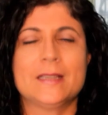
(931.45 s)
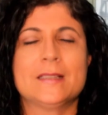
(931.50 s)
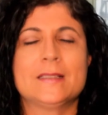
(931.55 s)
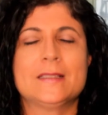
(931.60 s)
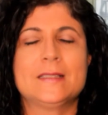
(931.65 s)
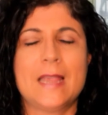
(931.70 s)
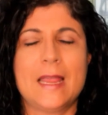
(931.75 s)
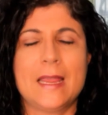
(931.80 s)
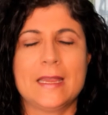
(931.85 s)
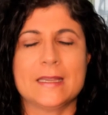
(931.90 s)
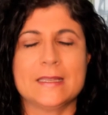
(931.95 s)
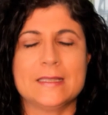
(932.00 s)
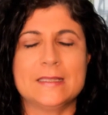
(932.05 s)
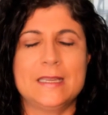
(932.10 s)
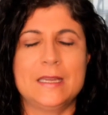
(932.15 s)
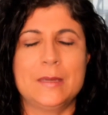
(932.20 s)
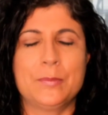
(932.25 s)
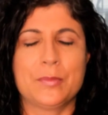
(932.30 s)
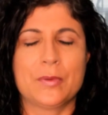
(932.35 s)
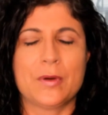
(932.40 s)
Take a
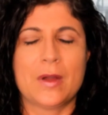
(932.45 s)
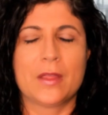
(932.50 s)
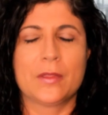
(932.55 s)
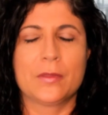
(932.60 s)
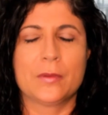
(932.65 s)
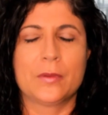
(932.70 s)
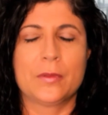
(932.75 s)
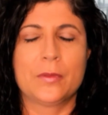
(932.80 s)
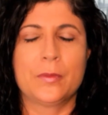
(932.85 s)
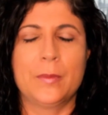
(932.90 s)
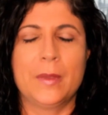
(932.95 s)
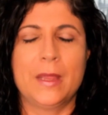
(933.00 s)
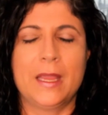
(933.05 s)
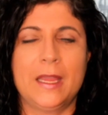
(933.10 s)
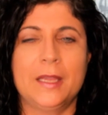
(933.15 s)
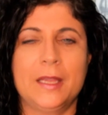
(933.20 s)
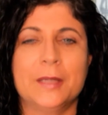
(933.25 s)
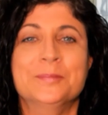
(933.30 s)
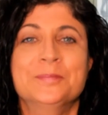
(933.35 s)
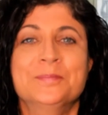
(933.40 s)
deep breath with
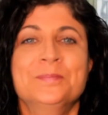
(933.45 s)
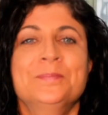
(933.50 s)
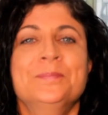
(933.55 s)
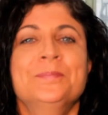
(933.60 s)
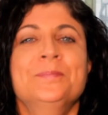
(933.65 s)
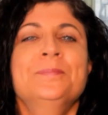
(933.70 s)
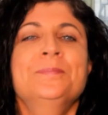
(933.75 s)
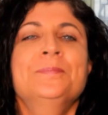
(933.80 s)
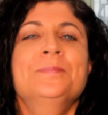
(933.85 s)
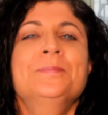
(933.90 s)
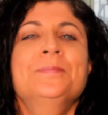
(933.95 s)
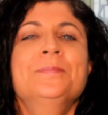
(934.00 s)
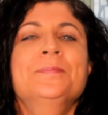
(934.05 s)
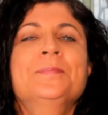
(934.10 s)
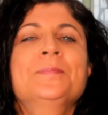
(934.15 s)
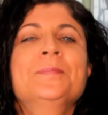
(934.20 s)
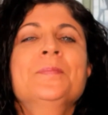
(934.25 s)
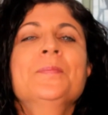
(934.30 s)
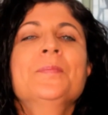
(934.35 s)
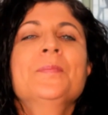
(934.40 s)
me.
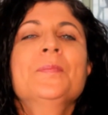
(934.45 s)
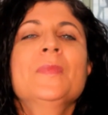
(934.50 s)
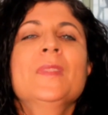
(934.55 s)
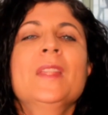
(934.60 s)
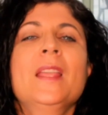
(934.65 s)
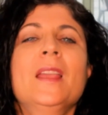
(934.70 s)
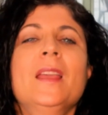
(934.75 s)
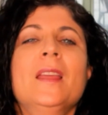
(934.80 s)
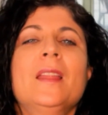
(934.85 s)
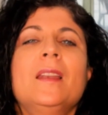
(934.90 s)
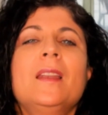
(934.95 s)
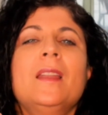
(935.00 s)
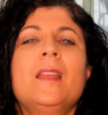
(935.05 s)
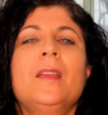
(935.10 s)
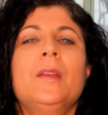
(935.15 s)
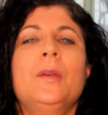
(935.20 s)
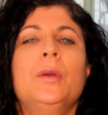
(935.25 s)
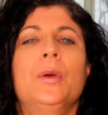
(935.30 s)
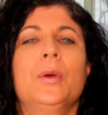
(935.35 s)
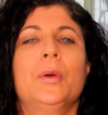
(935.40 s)
In
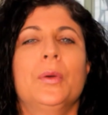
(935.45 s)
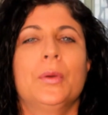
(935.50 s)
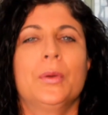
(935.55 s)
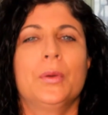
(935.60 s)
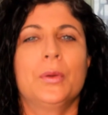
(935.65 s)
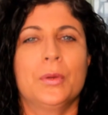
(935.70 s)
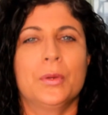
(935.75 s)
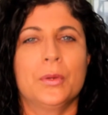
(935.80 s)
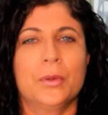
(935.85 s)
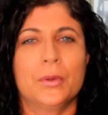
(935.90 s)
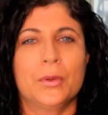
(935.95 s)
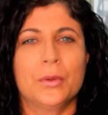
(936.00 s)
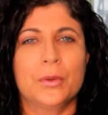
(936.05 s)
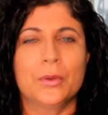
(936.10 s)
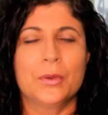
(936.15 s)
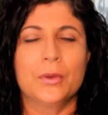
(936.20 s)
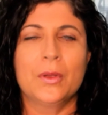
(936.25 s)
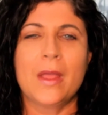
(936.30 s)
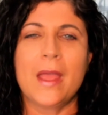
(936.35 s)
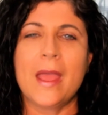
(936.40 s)

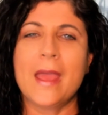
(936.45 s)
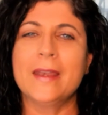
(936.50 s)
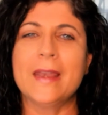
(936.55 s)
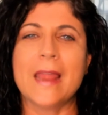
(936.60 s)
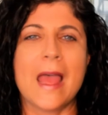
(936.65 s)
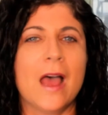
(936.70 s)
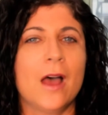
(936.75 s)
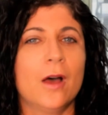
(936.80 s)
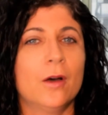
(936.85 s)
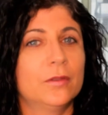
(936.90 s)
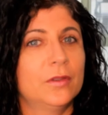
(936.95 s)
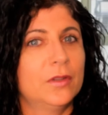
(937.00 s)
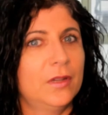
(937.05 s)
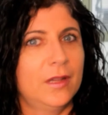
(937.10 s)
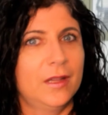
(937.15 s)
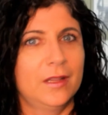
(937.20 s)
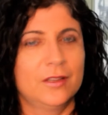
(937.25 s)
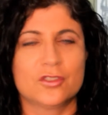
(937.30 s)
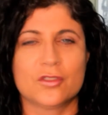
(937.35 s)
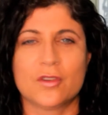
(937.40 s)
and out,
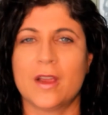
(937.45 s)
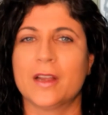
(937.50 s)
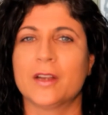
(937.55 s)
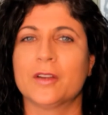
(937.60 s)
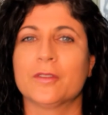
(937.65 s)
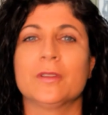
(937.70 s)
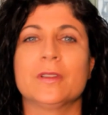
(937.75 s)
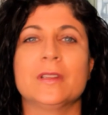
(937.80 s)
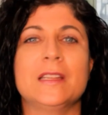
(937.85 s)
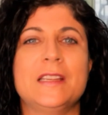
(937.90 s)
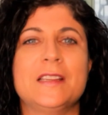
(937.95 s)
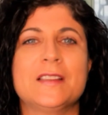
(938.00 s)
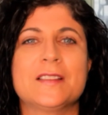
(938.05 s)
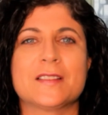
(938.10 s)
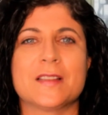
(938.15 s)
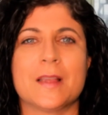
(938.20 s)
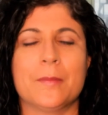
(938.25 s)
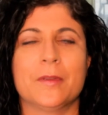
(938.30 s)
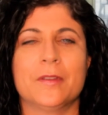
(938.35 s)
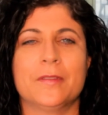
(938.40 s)
and try to release
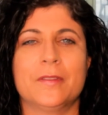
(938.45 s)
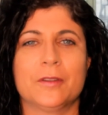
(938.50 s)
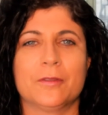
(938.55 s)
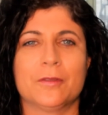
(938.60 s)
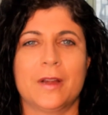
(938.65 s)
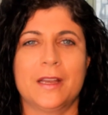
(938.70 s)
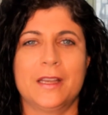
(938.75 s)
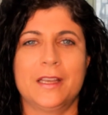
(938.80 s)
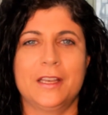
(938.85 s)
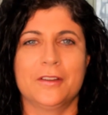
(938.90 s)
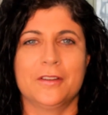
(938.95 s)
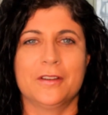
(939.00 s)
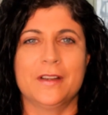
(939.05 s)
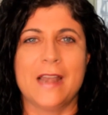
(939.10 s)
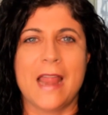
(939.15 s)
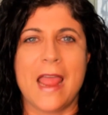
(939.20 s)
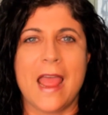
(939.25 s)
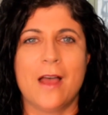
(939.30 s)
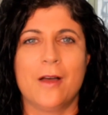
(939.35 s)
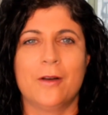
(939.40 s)
some of it right here and
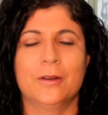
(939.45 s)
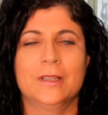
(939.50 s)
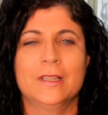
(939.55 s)
now.